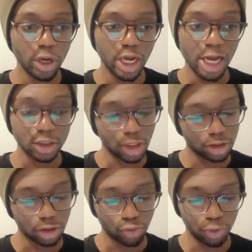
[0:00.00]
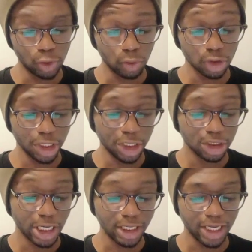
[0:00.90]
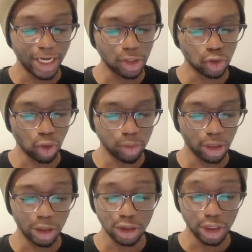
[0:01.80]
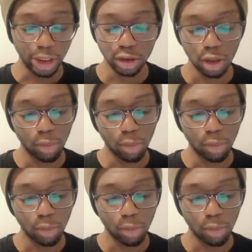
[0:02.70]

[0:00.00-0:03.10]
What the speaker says: at such a crucial stage and getting the job done in the end.